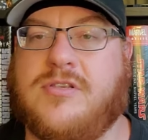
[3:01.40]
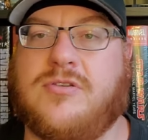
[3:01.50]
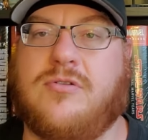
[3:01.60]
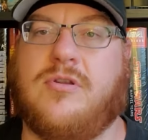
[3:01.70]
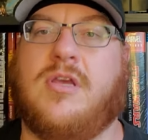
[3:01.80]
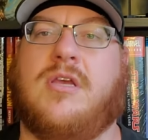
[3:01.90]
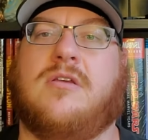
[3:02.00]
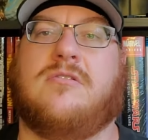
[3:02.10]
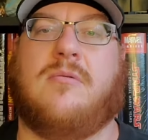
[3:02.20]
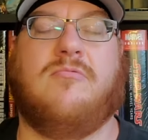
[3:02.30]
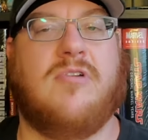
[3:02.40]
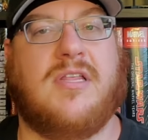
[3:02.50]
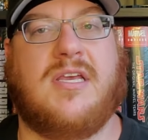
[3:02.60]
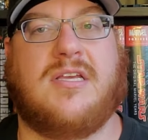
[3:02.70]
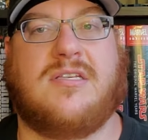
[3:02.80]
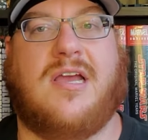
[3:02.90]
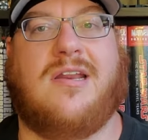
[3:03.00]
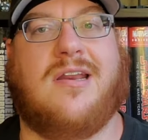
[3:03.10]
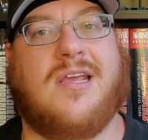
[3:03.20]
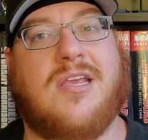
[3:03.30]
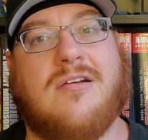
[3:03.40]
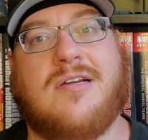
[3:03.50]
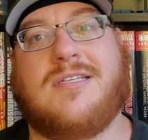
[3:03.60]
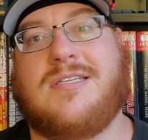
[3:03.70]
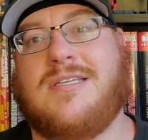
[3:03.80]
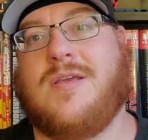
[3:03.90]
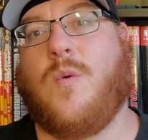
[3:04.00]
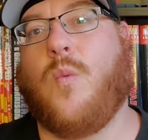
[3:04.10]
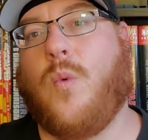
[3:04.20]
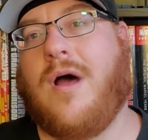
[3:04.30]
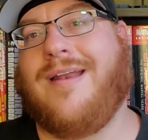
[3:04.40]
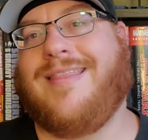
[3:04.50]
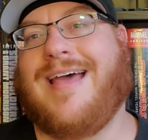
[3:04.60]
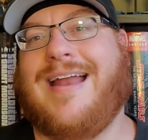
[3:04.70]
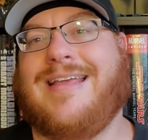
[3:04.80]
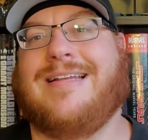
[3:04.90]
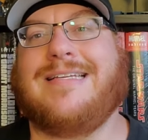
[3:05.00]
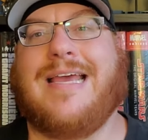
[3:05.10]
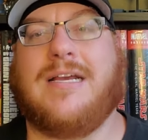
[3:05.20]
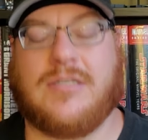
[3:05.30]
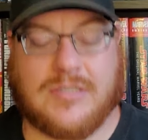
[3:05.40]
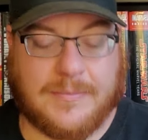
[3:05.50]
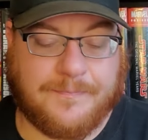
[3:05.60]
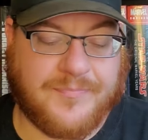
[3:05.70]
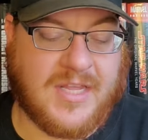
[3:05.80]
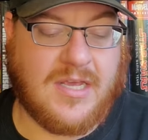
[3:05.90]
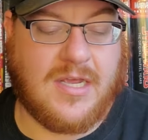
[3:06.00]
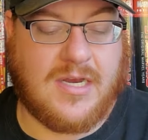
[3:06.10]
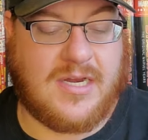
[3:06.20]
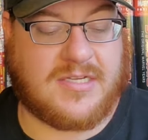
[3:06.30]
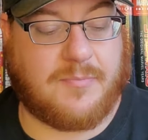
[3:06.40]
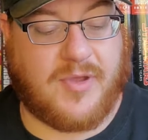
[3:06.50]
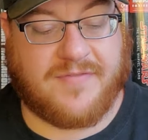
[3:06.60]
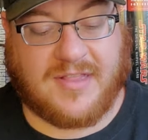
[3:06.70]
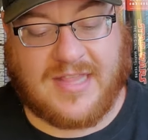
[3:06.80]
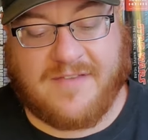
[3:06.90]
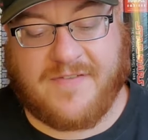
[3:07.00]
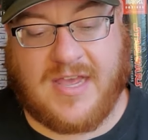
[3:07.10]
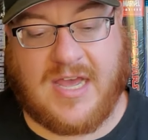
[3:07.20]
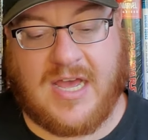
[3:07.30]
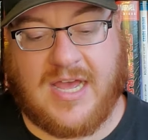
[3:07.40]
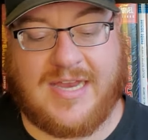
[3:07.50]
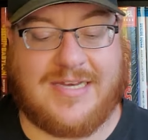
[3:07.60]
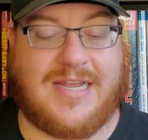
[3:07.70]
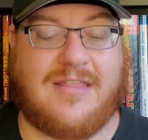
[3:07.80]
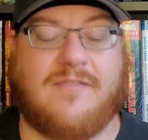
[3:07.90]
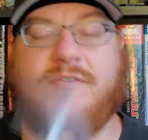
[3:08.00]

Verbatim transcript: soon. So I'm really excited and curious to see what that entails. Next up, we have the Life and Death of